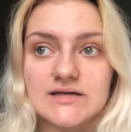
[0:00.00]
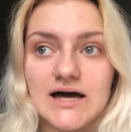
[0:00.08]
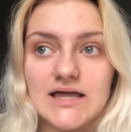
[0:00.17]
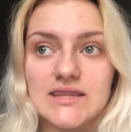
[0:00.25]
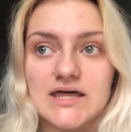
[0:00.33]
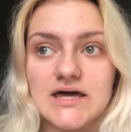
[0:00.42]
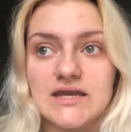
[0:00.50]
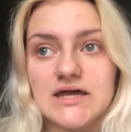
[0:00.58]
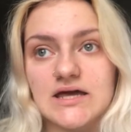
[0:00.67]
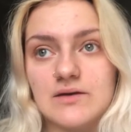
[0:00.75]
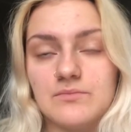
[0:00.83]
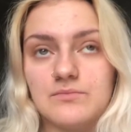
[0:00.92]
and then
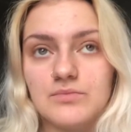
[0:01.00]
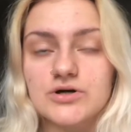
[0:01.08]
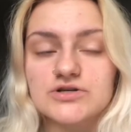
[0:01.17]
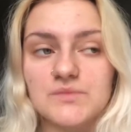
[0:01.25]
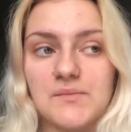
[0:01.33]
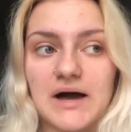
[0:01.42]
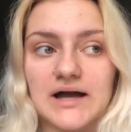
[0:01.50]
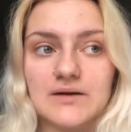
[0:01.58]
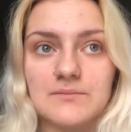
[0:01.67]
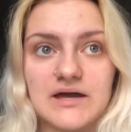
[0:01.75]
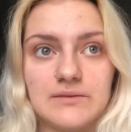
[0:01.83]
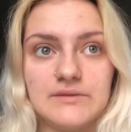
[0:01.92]
it pushed me back
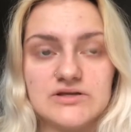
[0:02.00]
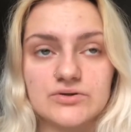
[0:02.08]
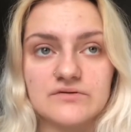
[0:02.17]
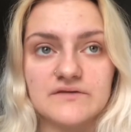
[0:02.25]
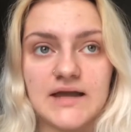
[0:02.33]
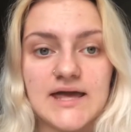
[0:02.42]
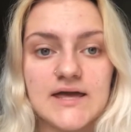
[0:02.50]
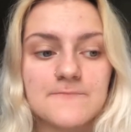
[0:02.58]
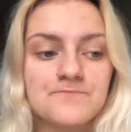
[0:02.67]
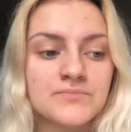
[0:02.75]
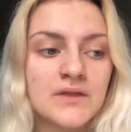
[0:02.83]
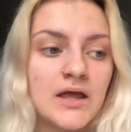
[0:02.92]
and made me sort of late.
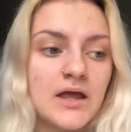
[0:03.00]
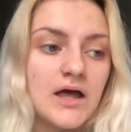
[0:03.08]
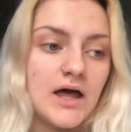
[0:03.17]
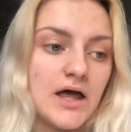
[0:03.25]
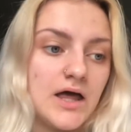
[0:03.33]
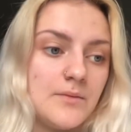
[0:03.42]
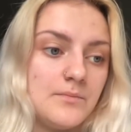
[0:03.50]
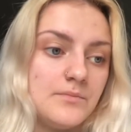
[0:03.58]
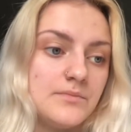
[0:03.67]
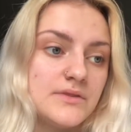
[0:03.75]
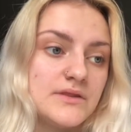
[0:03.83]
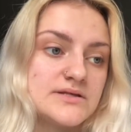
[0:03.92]

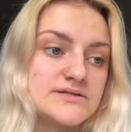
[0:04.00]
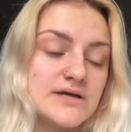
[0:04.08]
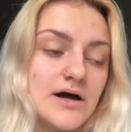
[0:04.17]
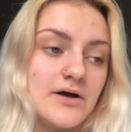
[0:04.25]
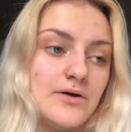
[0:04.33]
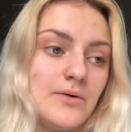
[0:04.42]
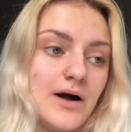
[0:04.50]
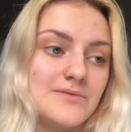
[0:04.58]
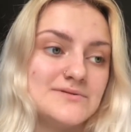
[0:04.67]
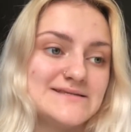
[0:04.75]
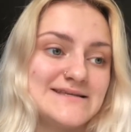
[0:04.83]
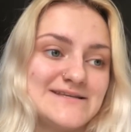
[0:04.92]
So I
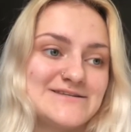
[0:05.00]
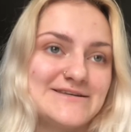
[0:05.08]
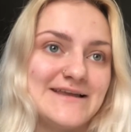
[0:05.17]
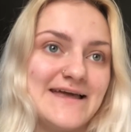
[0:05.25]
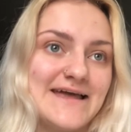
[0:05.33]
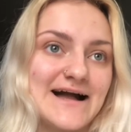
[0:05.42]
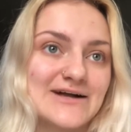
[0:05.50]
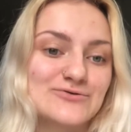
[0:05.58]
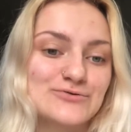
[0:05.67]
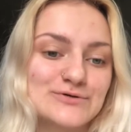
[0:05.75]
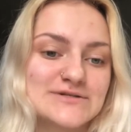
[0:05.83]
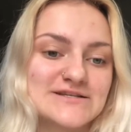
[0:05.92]
was literally at
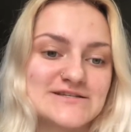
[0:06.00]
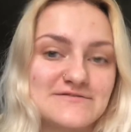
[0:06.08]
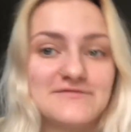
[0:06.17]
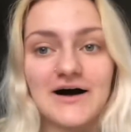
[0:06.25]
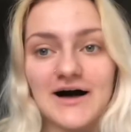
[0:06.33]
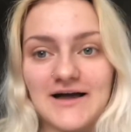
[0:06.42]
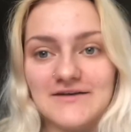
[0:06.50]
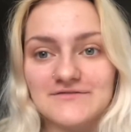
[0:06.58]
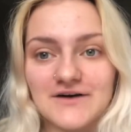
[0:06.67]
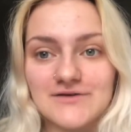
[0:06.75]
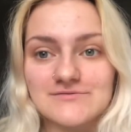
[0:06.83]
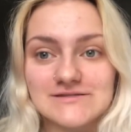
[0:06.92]
4:45,
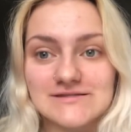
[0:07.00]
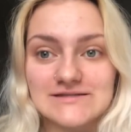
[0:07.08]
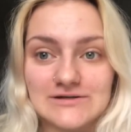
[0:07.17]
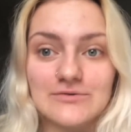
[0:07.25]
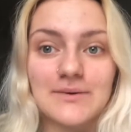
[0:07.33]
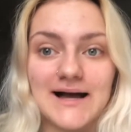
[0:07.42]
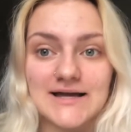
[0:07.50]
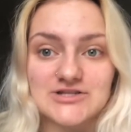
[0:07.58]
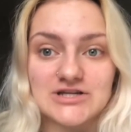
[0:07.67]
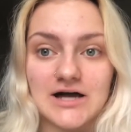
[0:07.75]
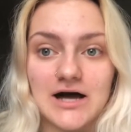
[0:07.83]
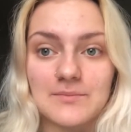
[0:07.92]
I was still
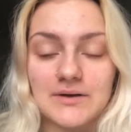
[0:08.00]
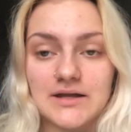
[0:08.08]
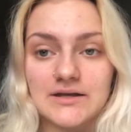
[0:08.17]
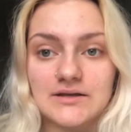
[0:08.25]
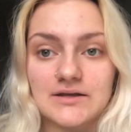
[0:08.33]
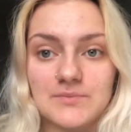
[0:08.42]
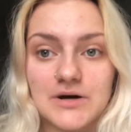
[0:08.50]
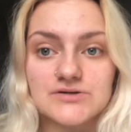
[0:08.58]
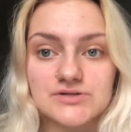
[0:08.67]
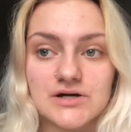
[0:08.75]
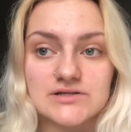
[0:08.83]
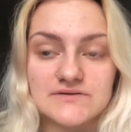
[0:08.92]
packaging up, and the
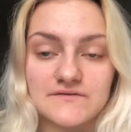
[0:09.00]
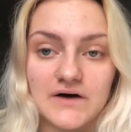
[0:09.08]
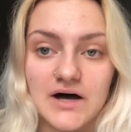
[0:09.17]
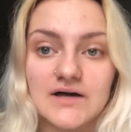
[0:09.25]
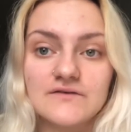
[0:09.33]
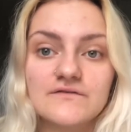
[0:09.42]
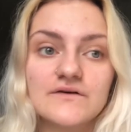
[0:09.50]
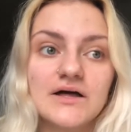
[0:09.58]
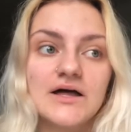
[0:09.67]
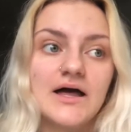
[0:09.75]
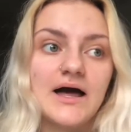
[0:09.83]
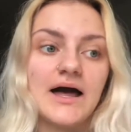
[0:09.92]
post goes at 5.
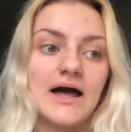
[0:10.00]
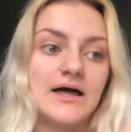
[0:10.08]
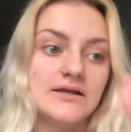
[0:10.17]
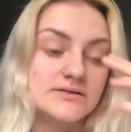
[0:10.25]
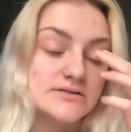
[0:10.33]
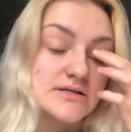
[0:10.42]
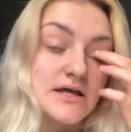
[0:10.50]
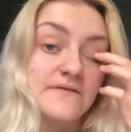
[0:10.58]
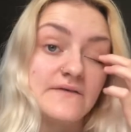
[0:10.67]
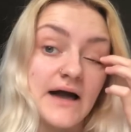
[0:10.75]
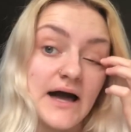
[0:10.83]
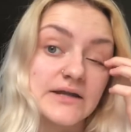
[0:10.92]
And if
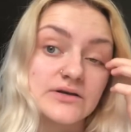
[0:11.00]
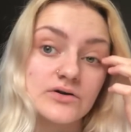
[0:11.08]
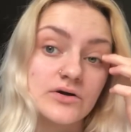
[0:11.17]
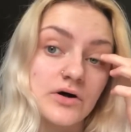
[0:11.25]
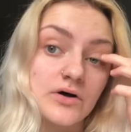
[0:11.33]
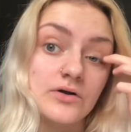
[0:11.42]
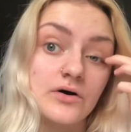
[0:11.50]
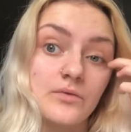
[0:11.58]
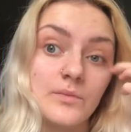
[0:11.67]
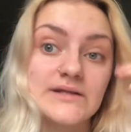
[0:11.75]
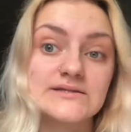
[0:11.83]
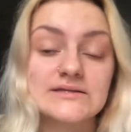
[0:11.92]
it hadn't gone
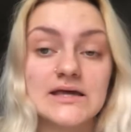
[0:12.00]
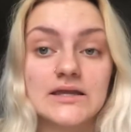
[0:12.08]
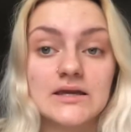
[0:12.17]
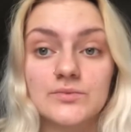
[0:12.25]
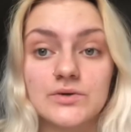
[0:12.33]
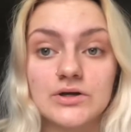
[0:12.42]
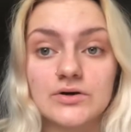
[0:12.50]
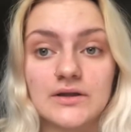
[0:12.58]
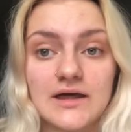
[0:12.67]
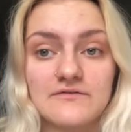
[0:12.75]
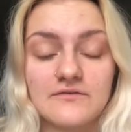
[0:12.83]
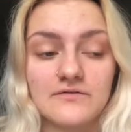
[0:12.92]
on Wednesday, then it wouldn't have got
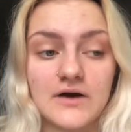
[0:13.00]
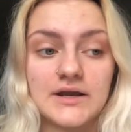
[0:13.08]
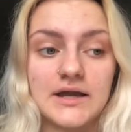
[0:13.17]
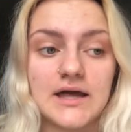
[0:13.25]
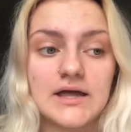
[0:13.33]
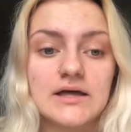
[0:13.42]
there for Friday,